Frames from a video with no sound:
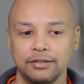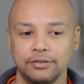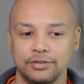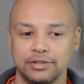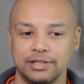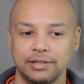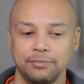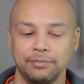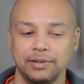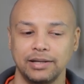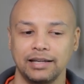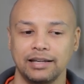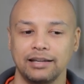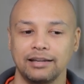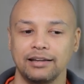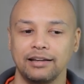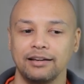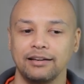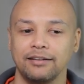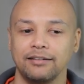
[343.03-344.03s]
you
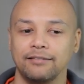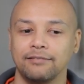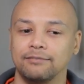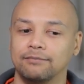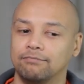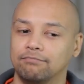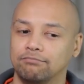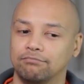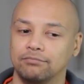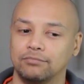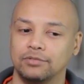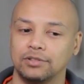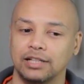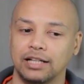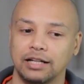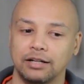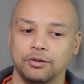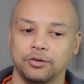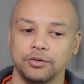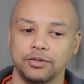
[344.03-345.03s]
simply
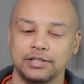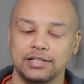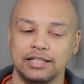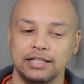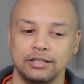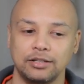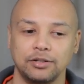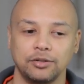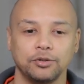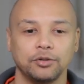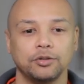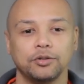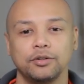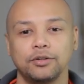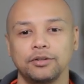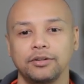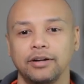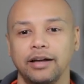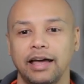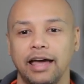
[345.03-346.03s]
click continue